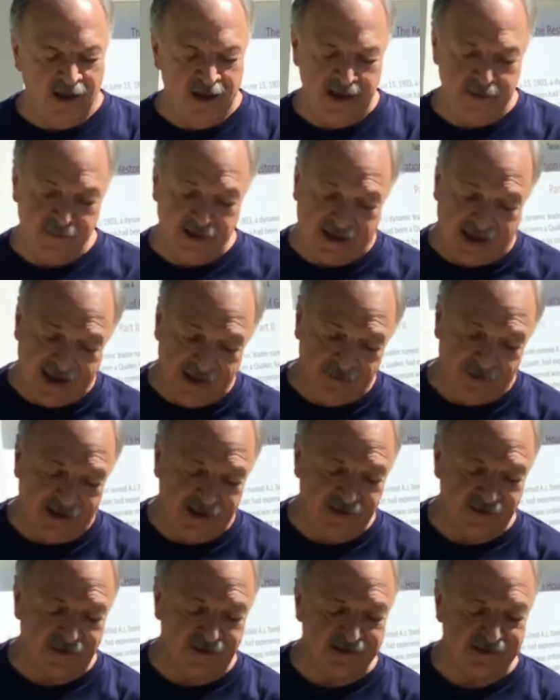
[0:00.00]
He became
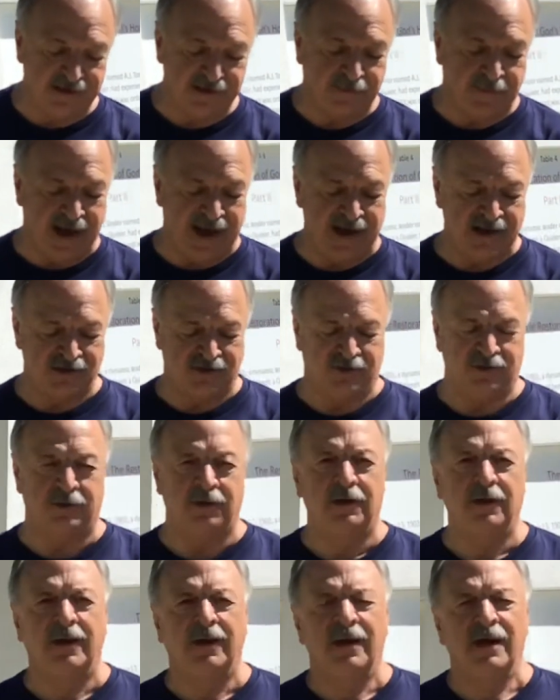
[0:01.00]
later as his pastor.
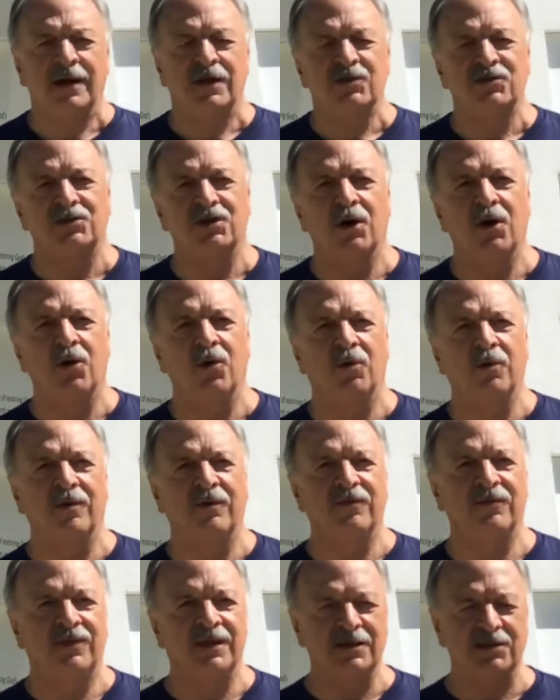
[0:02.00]
So
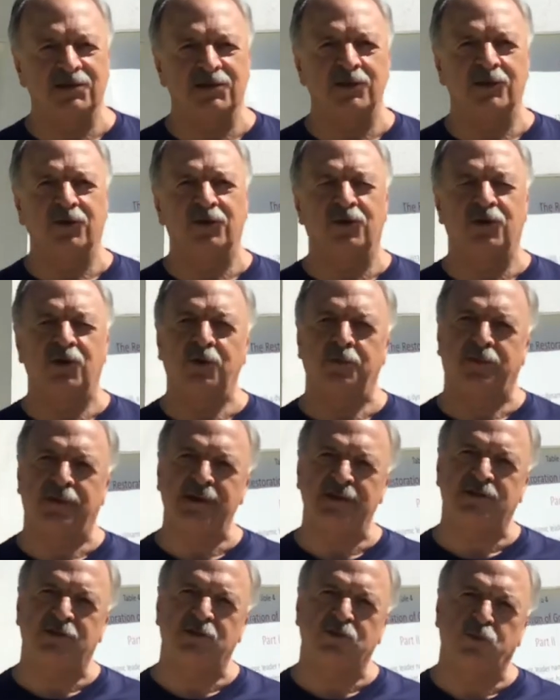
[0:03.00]
this little group,
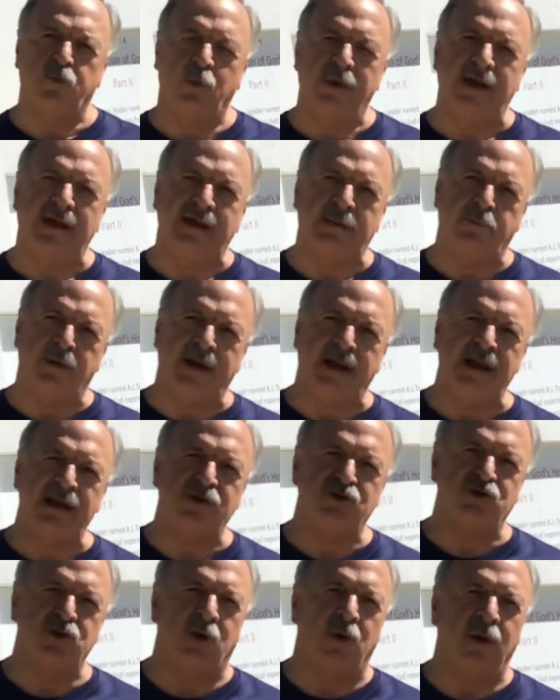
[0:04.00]
this is when he
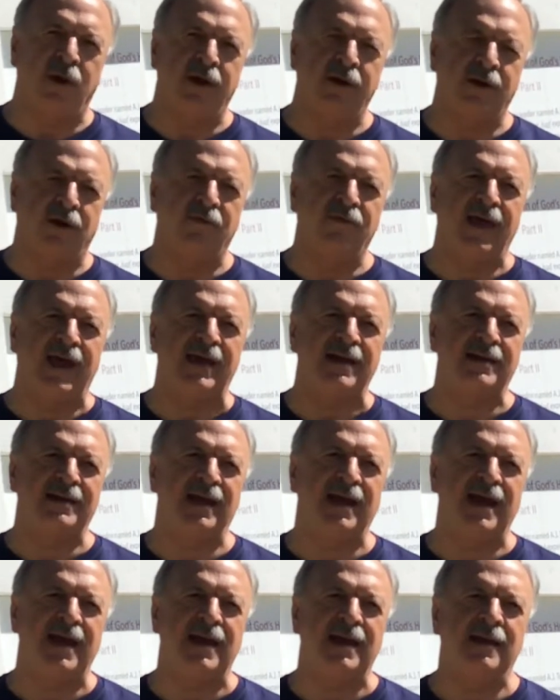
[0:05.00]
joined on that
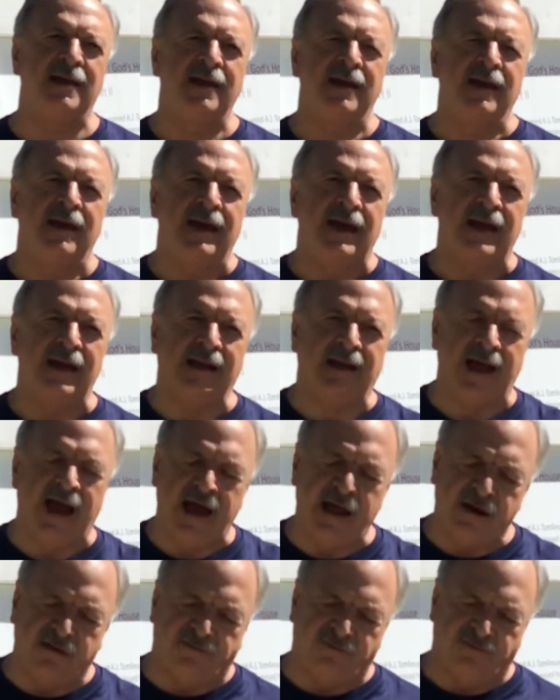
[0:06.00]
day, it
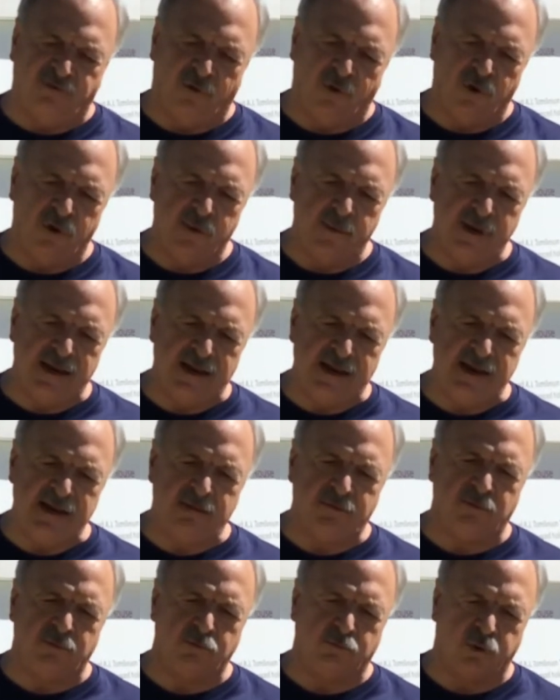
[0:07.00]
kind of formally
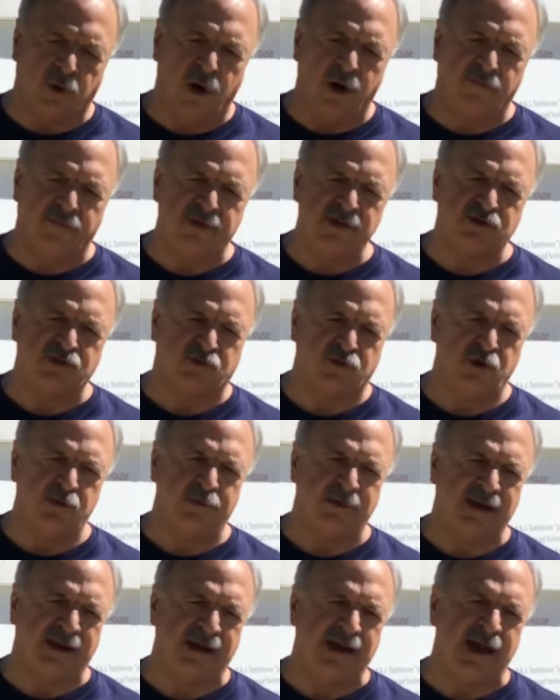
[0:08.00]
brought this group
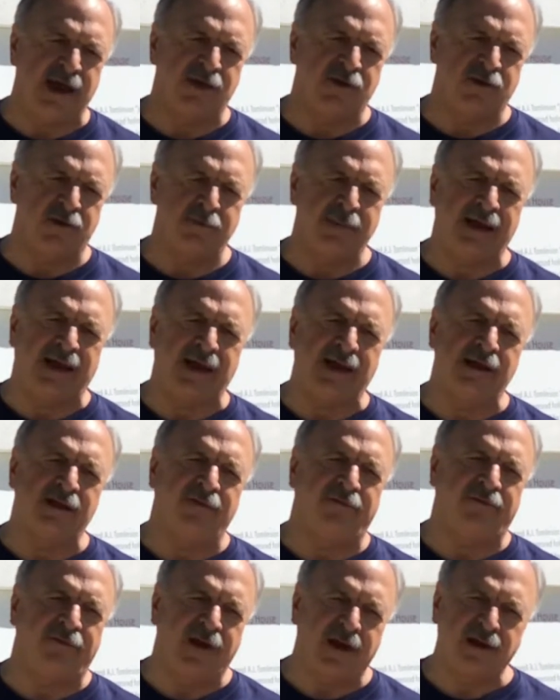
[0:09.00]
together and began to
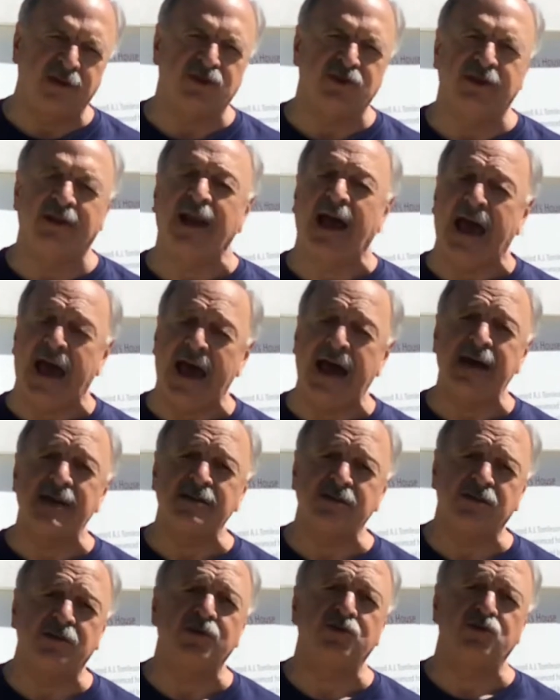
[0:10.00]
function
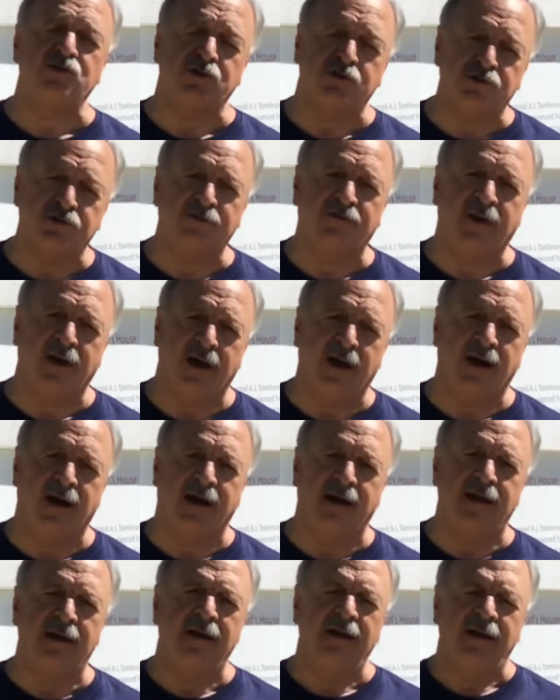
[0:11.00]
as the Church of
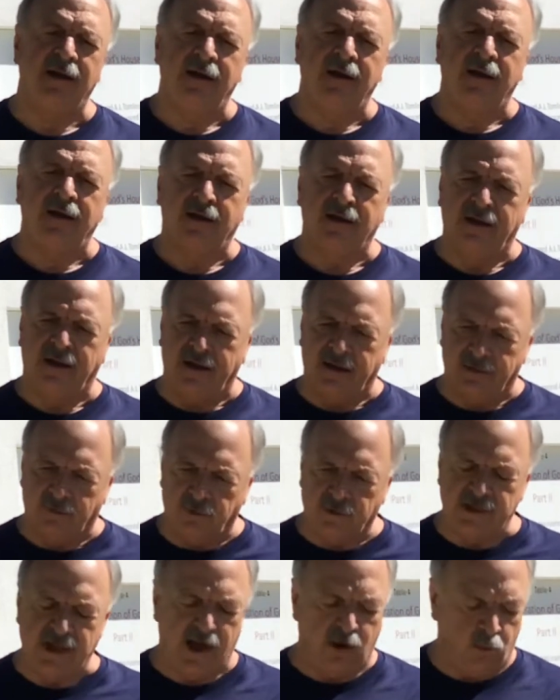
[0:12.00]
God
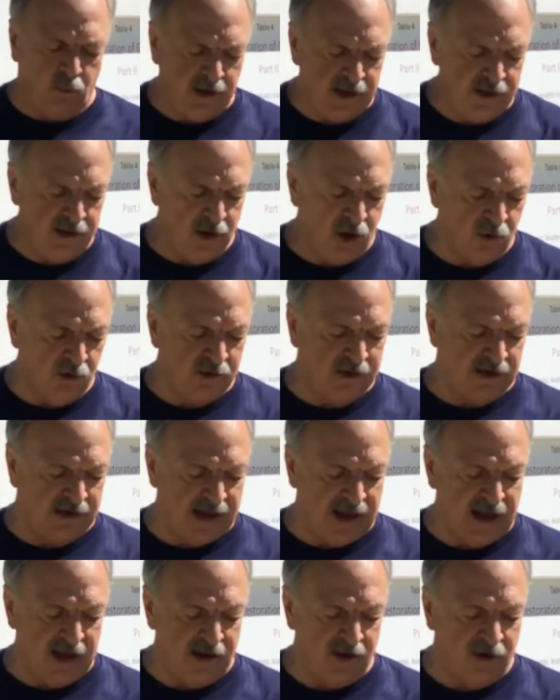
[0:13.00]
that we know
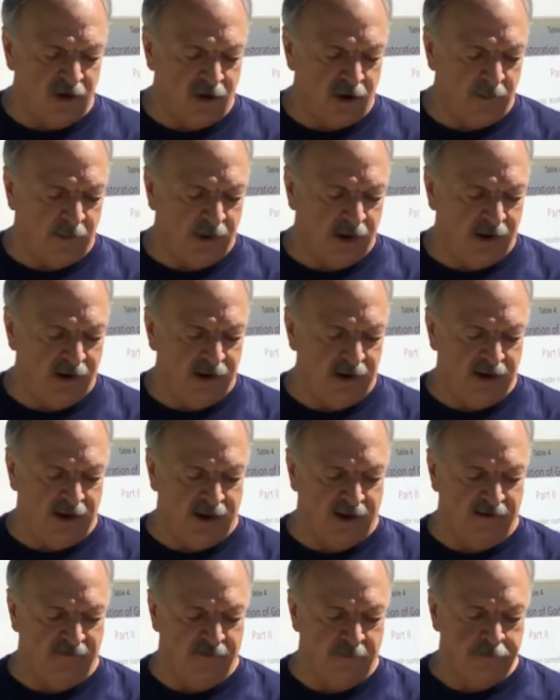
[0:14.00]
today and are a part of.